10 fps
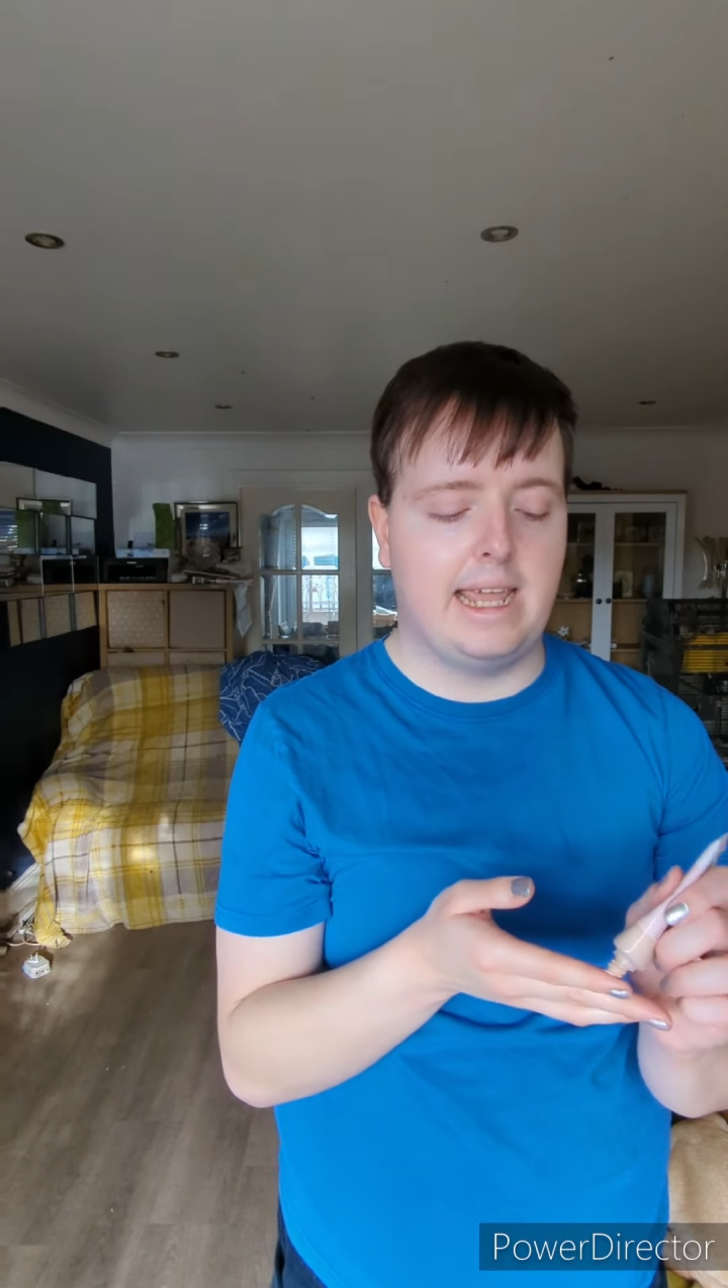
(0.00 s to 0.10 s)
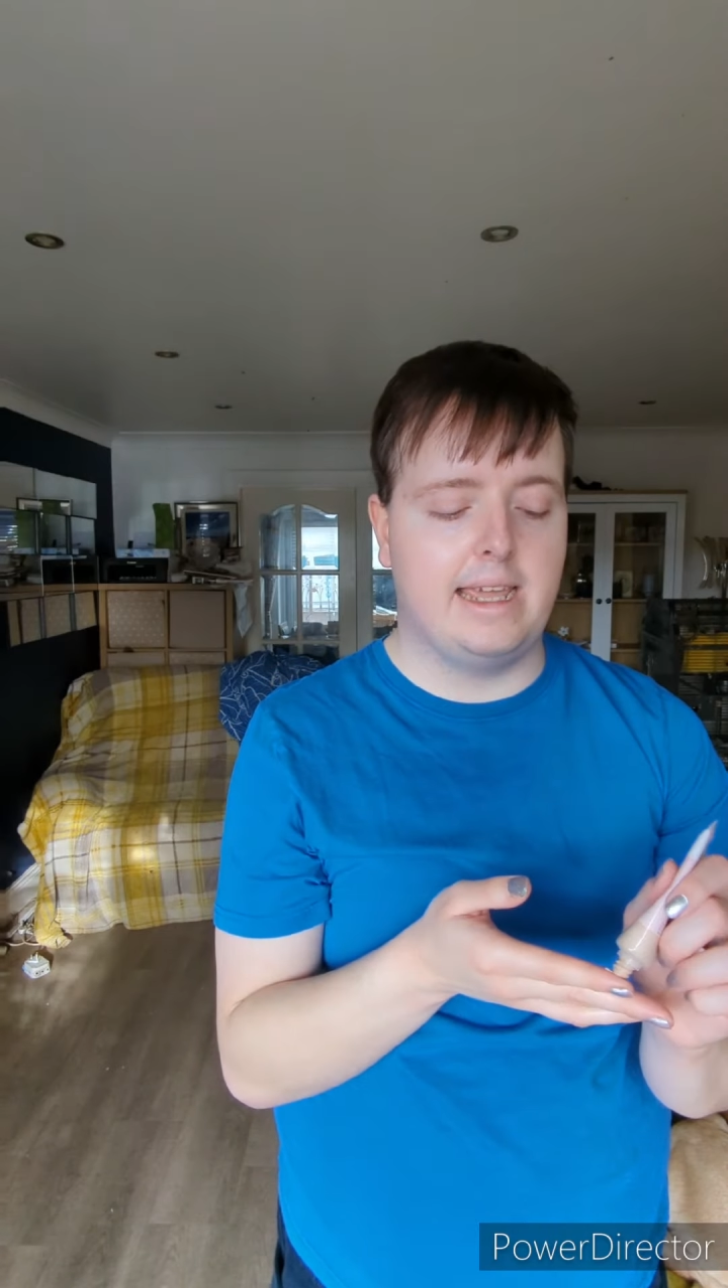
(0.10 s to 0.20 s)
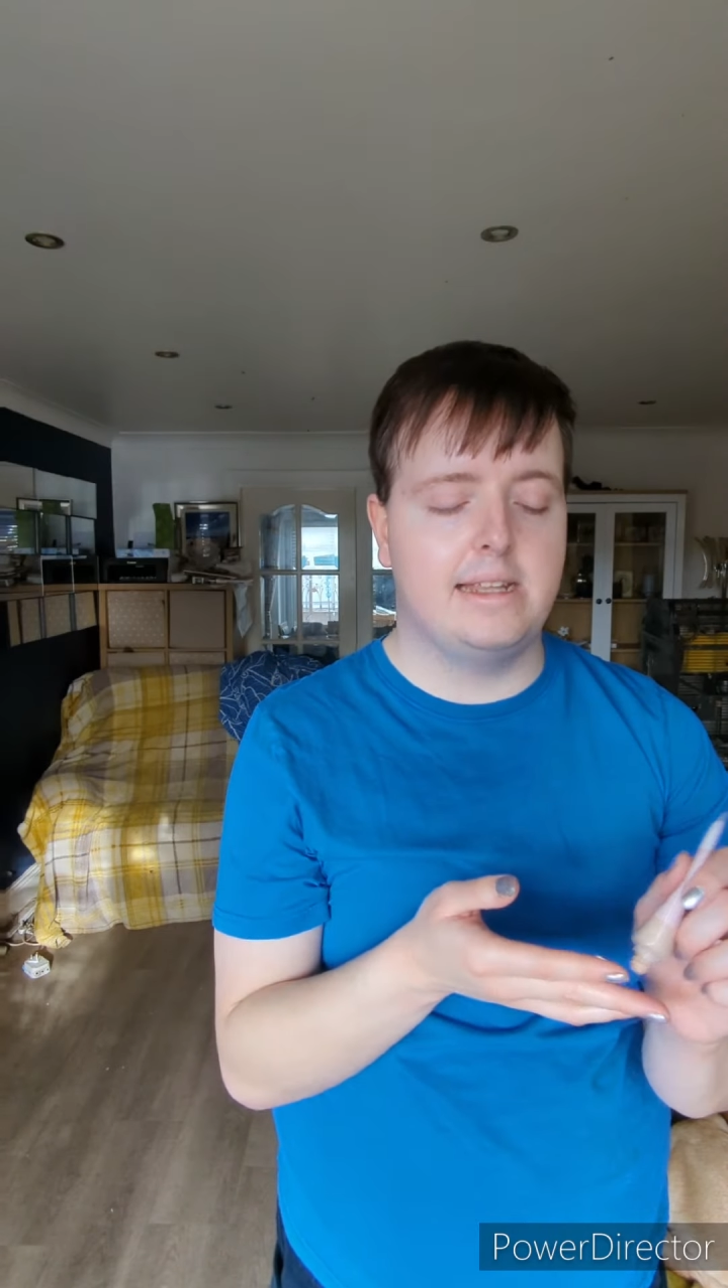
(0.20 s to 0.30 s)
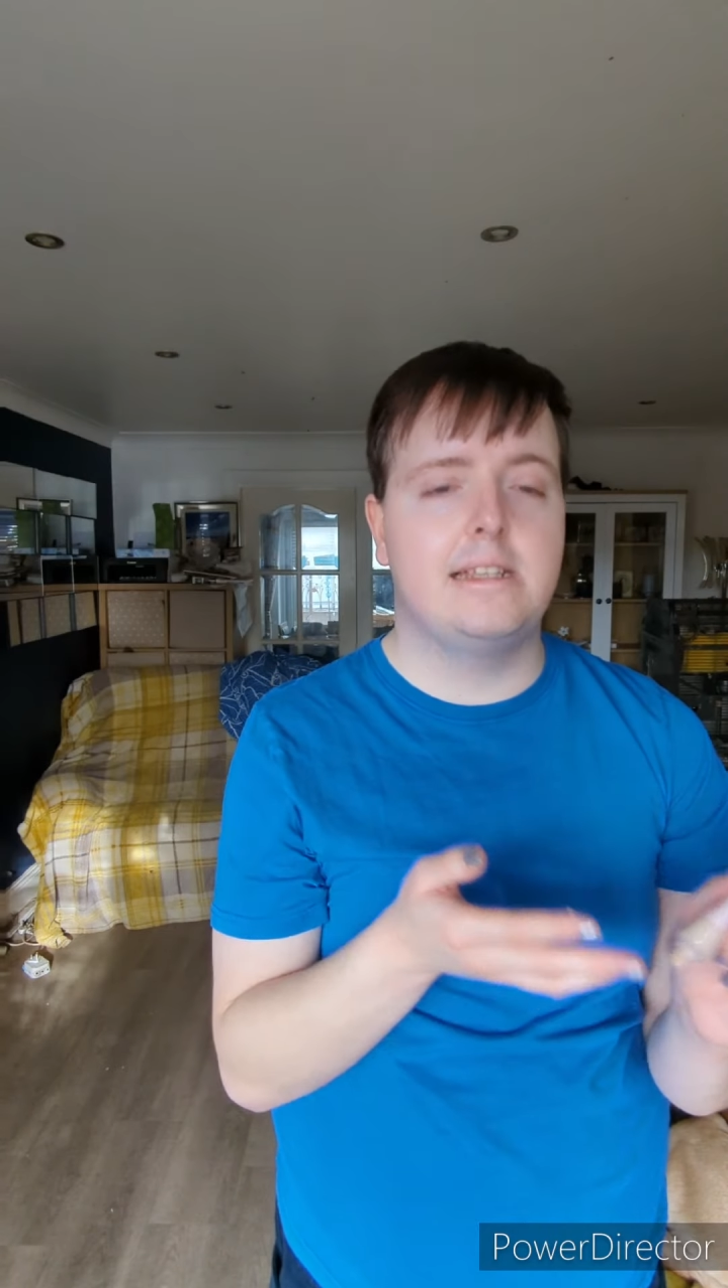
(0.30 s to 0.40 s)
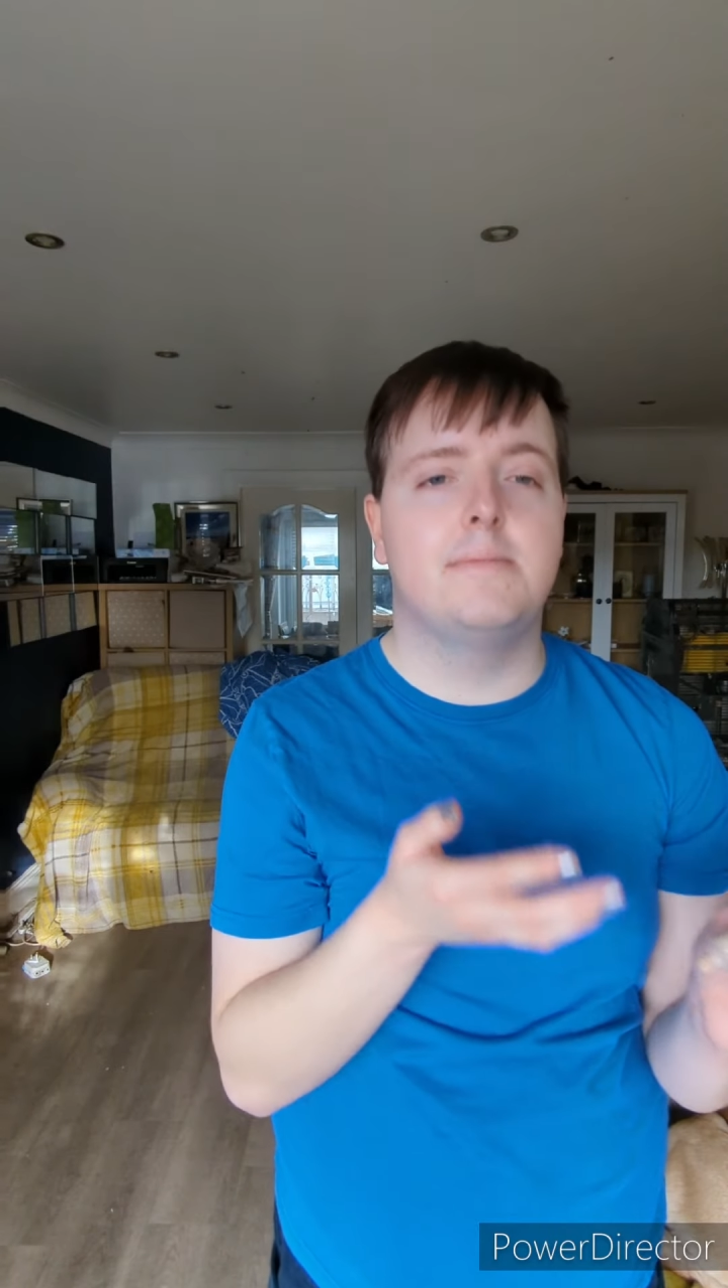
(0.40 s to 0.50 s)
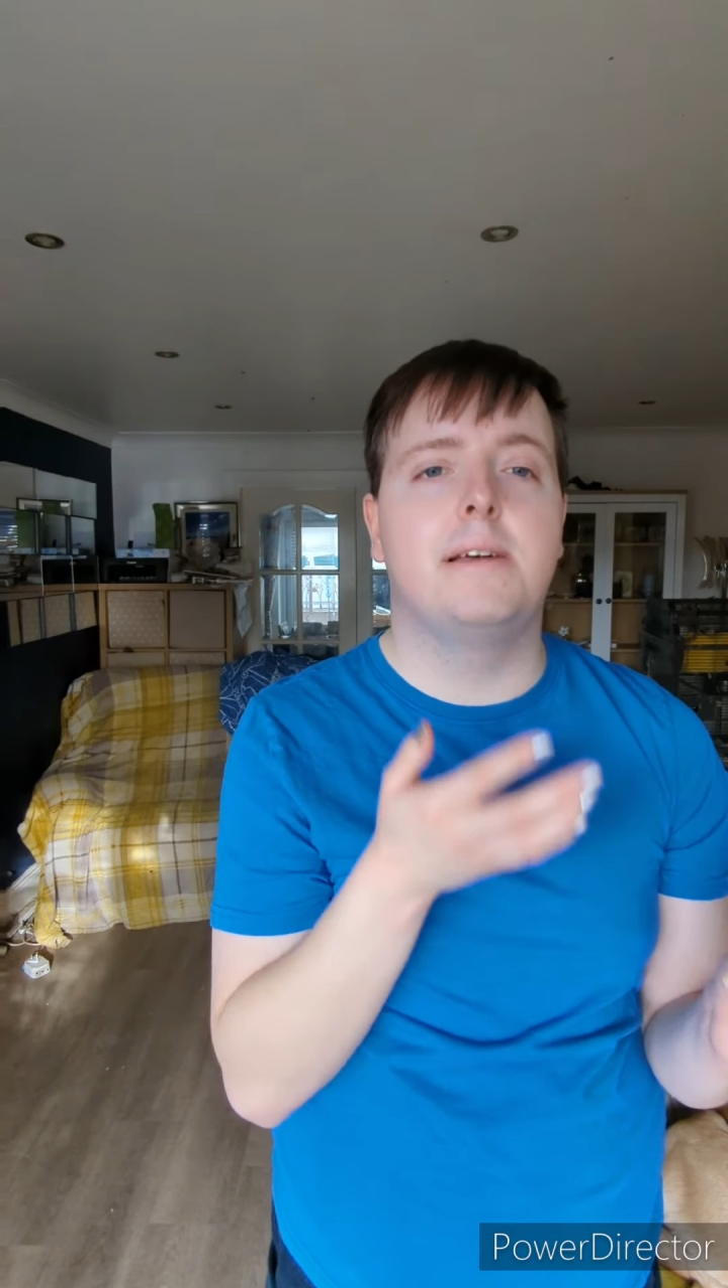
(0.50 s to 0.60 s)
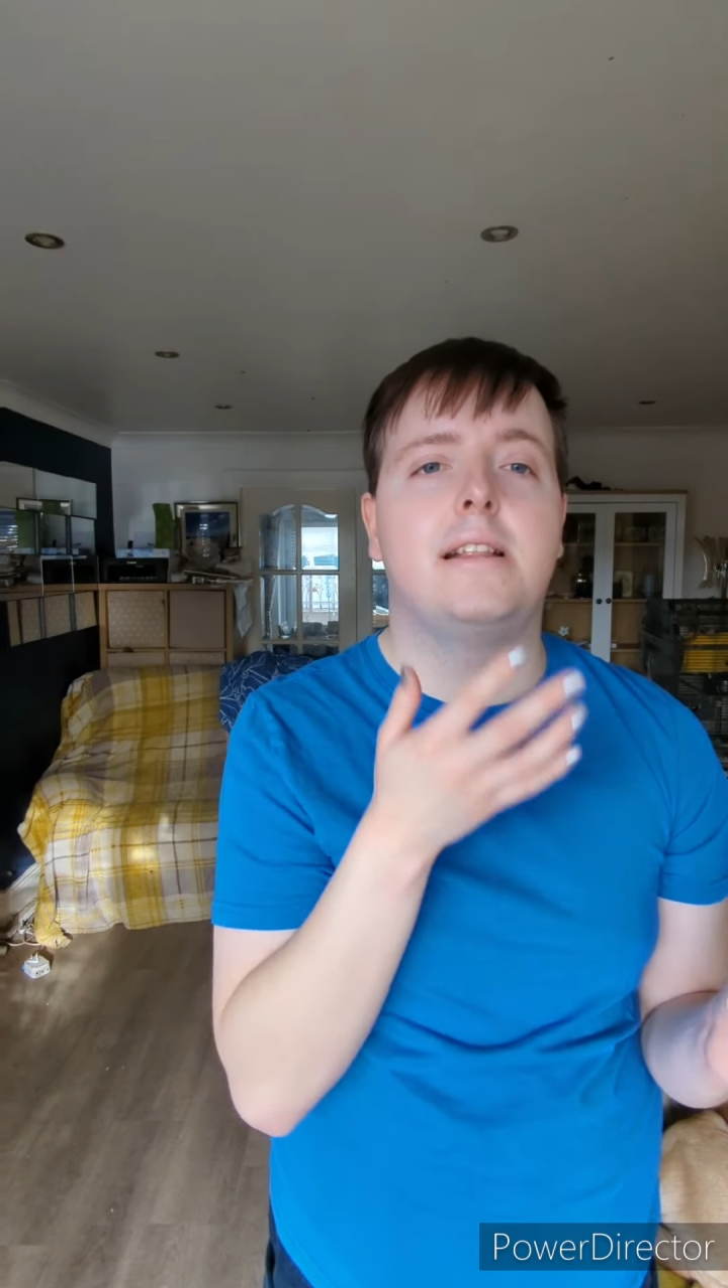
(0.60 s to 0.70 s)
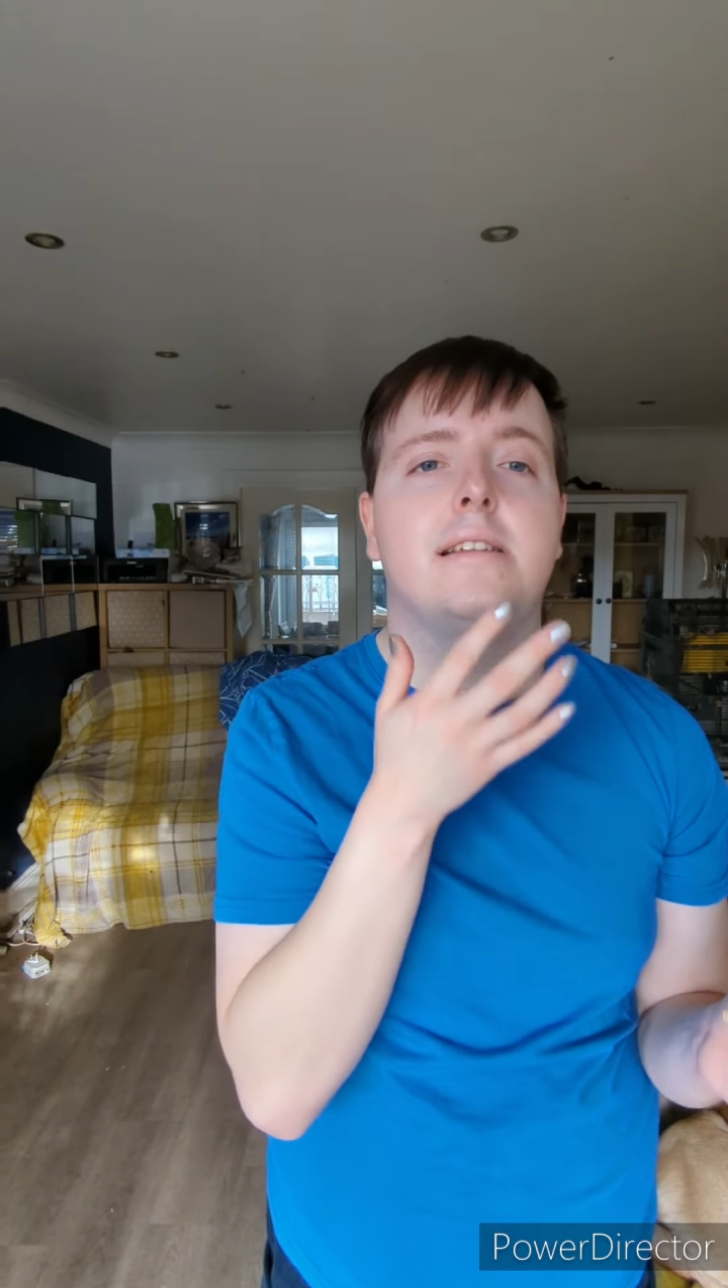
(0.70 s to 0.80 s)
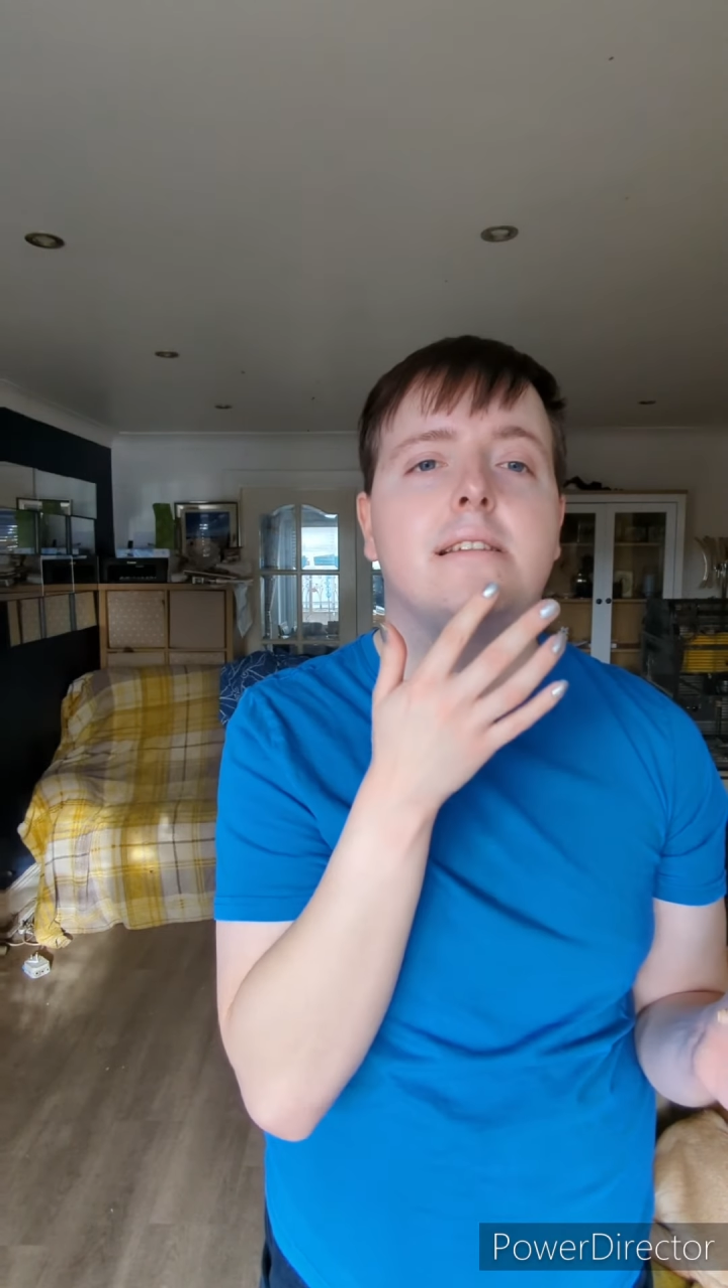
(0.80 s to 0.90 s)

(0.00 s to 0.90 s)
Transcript: like it to melt